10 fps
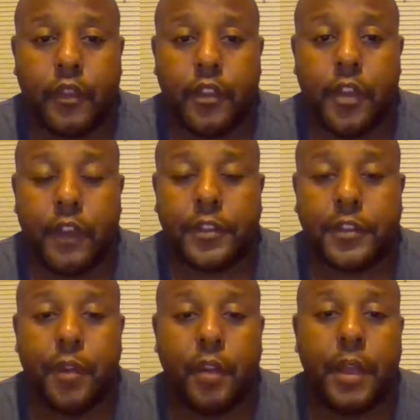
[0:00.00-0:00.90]
You have to
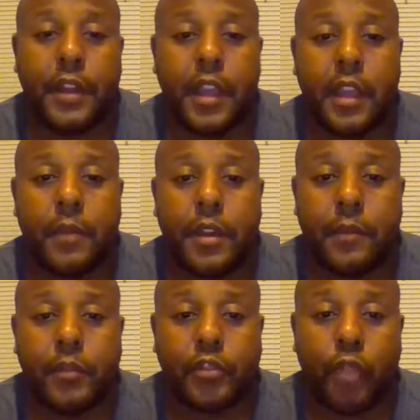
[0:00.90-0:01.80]
spell my name. My
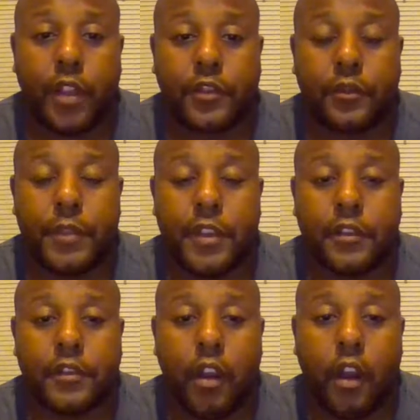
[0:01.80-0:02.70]
name is Russell
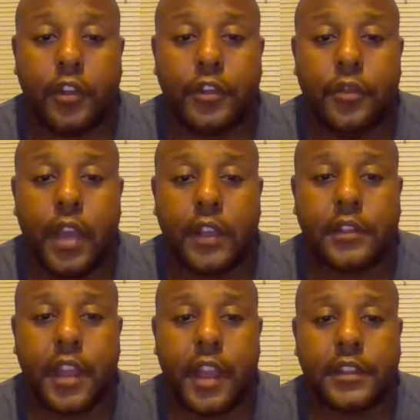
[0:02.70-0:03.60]
Mills,
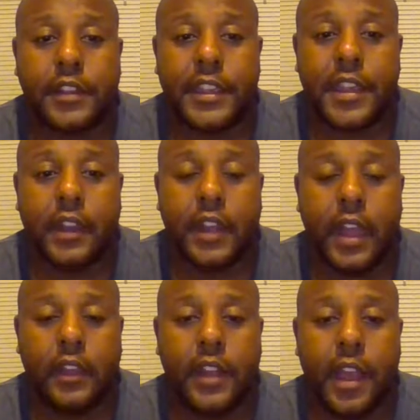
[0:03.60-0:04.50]

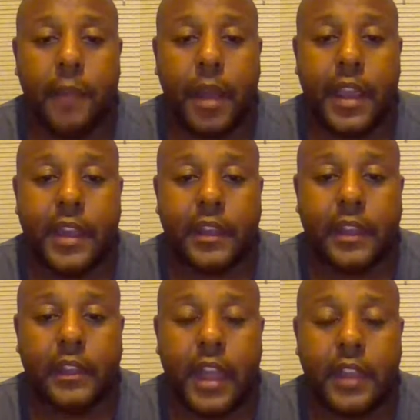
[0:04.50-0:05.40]

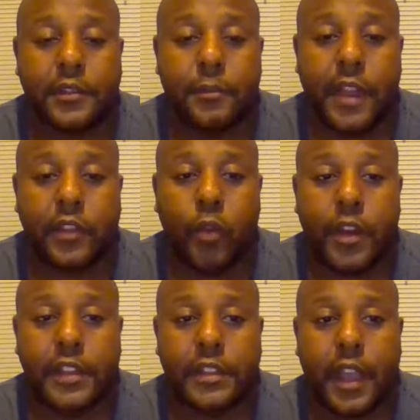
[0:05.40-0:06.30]
RUSSELLMILLS, May
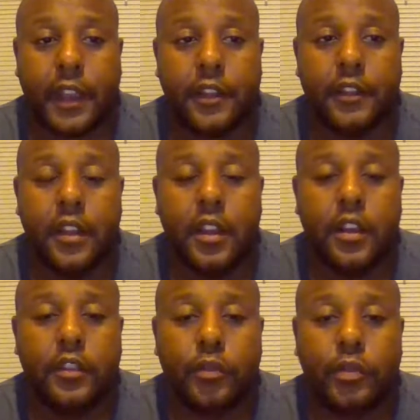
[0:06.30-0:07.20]
22nd,
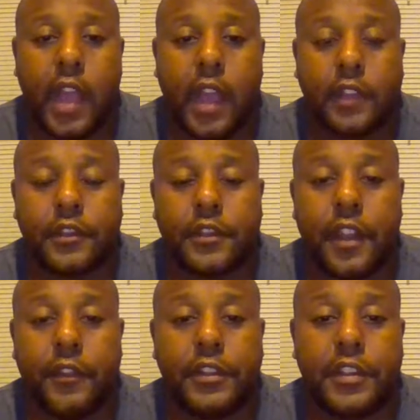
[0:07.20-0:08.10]

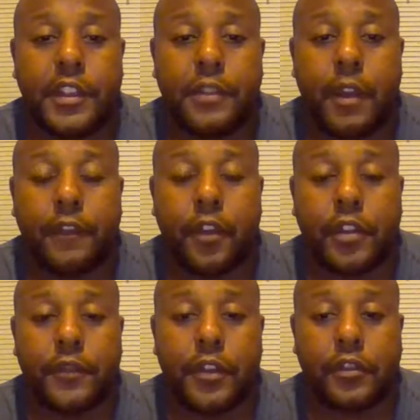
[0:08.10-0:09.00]
2017. My
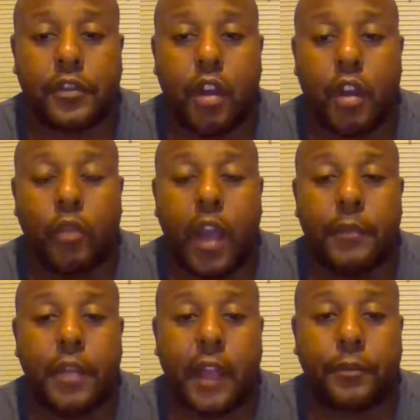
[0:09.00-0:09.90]
first video is called Why
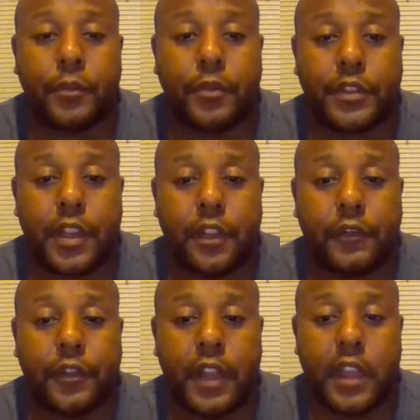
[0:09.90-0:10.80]
Black People Settle
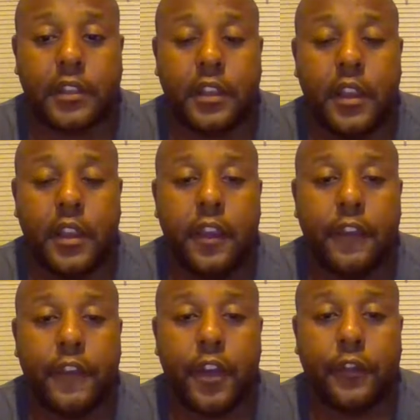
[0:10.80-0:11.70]
for Less.
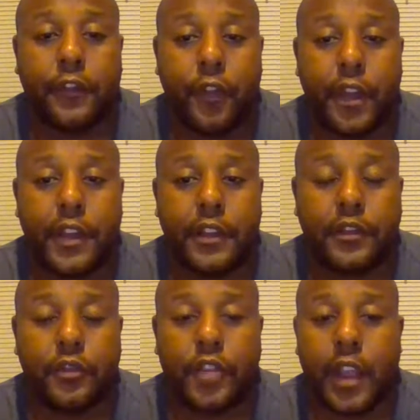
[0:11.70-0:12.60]
Feel free
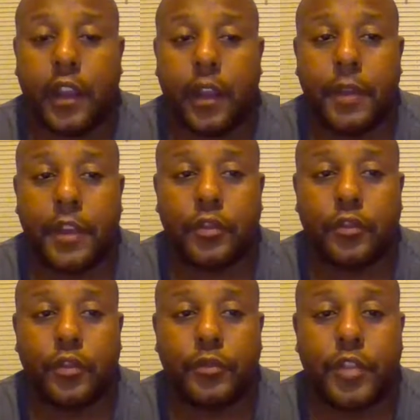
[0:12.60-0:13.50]
to check out my
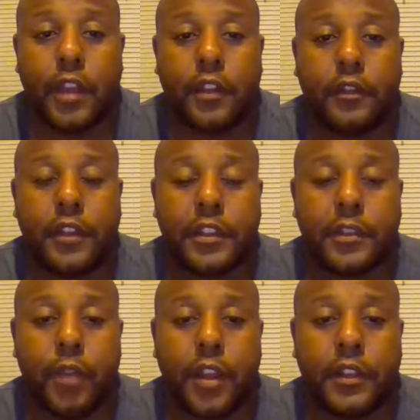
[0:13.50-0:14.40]
YouTube channel and
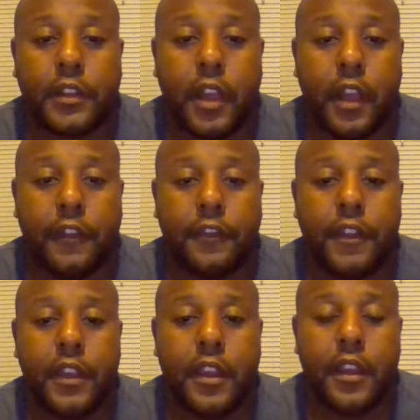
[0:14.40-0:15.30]
spread the love.
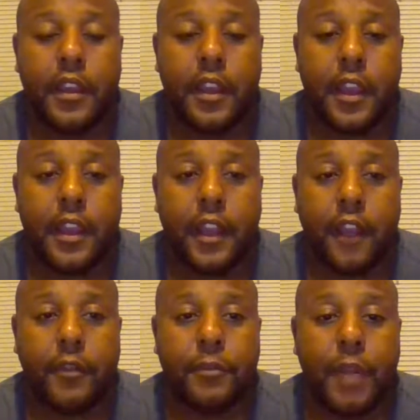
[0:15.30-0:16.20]
And
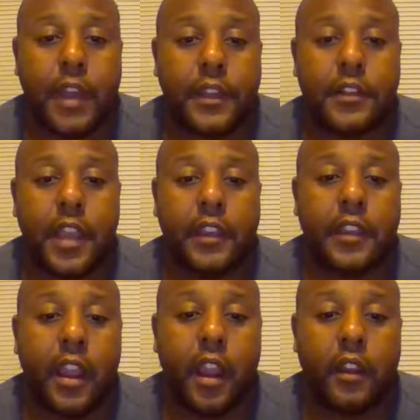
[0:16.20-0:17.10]
everybody take
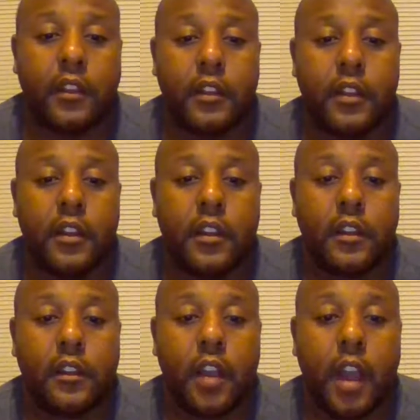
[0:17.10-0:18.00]
care.
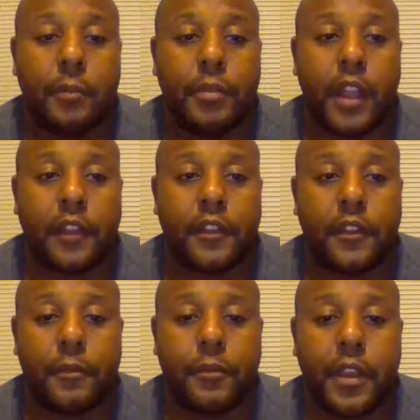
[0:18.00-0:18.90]
God
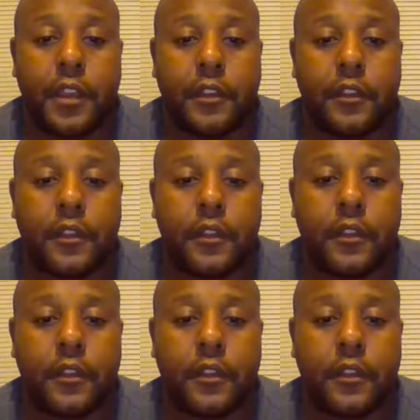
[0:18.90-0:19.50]
bless. Peace.